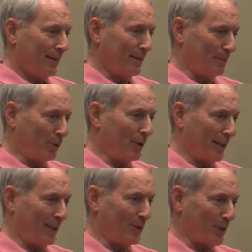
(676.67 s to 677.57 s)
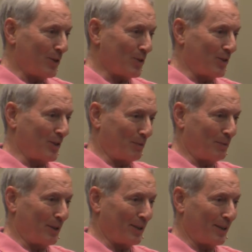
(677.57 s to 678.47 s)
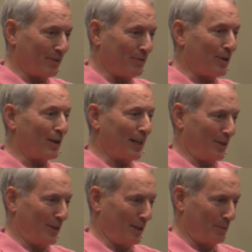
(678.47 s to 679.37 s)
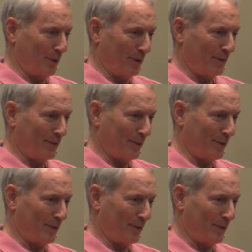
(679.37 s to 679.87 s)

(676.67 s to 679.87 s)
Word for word: the born again Christians in America far outnumber